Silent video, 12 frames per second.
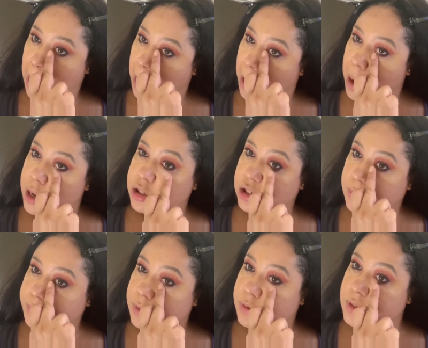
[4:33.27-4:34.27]
I should have
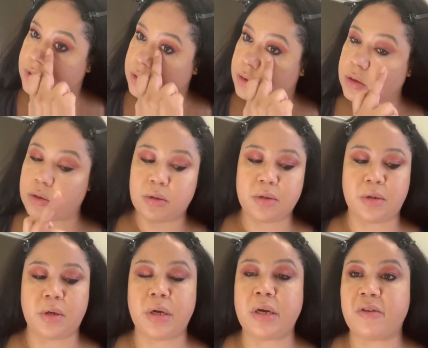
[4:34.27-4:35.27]
put this on
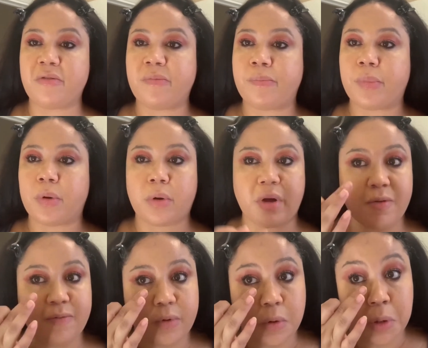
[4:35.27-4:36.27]
underneath, but I
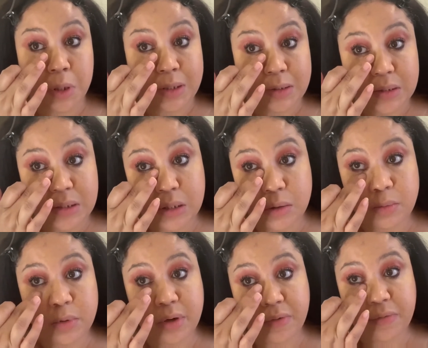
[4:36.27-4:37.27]
thought the concealer would
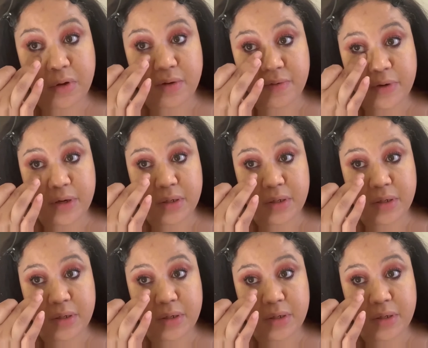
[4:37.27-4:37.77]
have covered